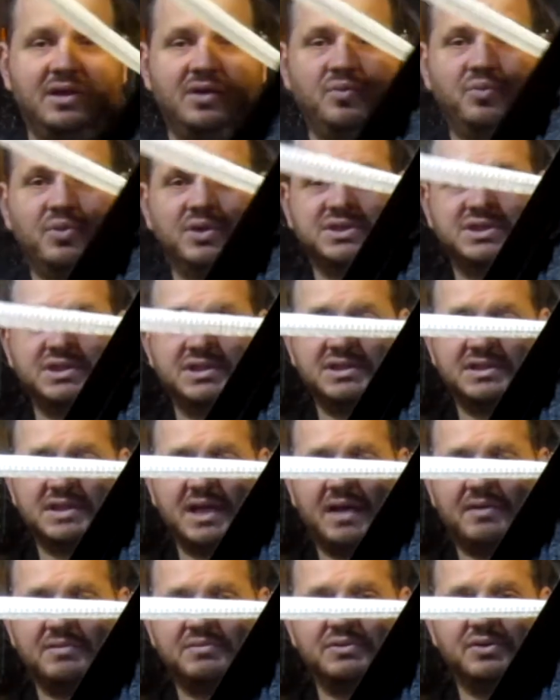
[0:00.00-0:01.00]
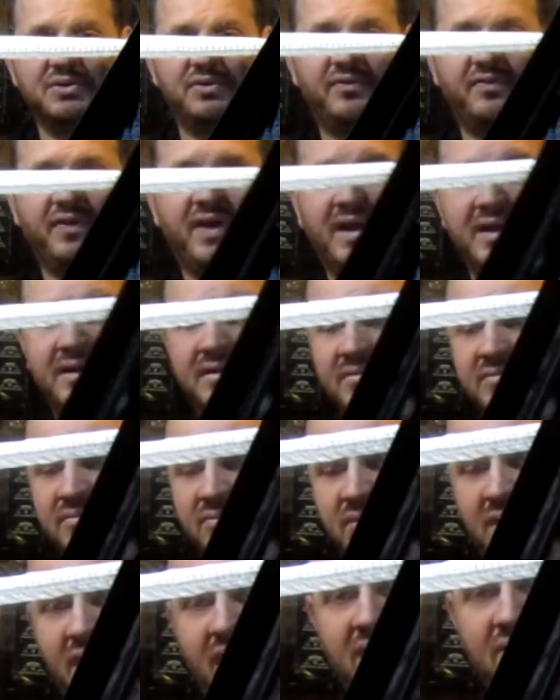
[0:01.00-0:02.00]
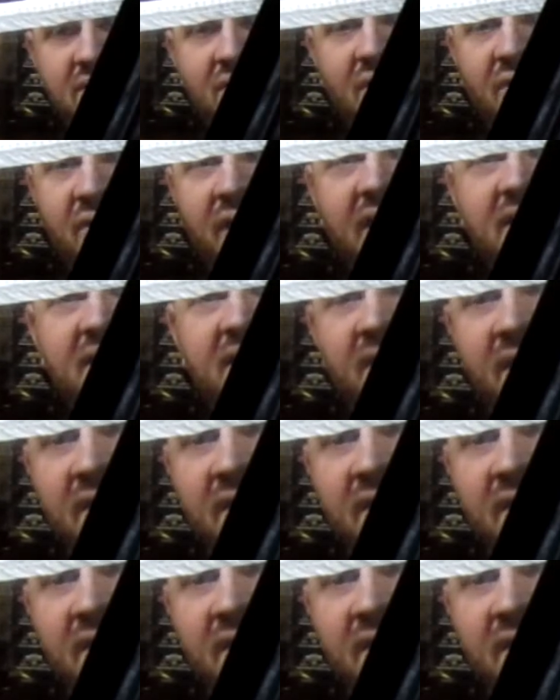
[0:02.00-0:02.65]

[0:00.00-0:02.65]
which is absolutely fine. And that's at